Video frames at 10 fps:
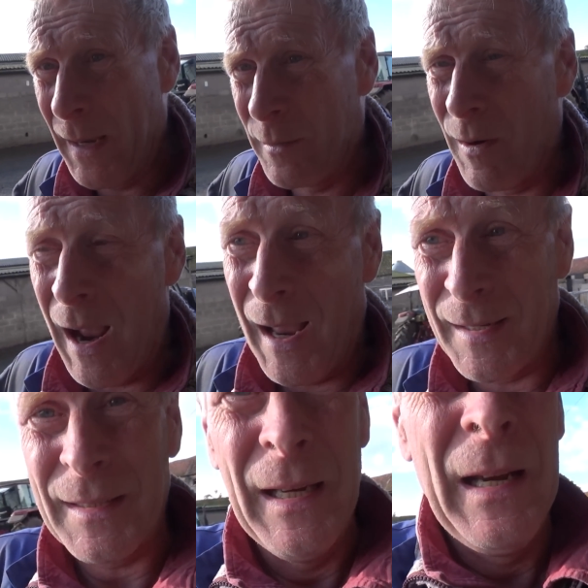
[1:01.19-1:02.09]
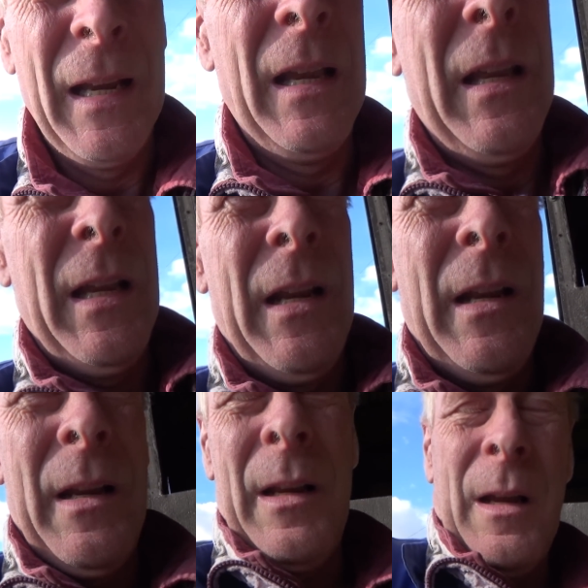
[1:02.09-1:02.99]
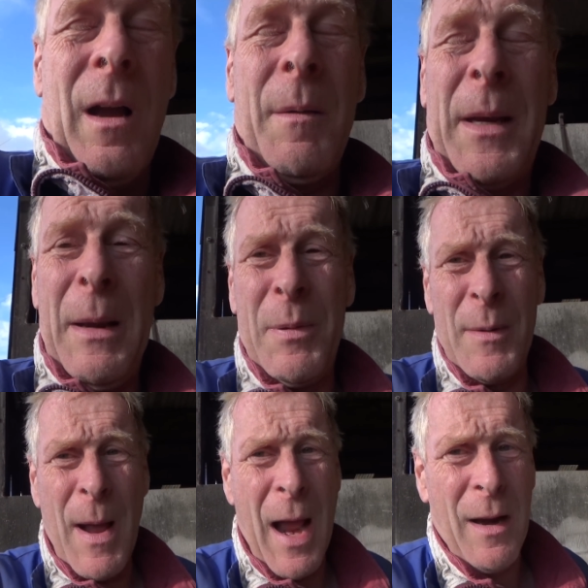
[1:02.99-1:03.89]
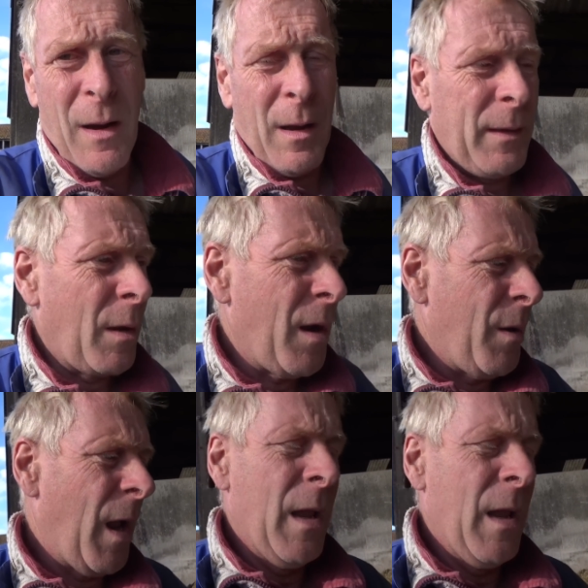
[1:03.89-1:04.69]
of grass, I'm keeping them out. I don't know,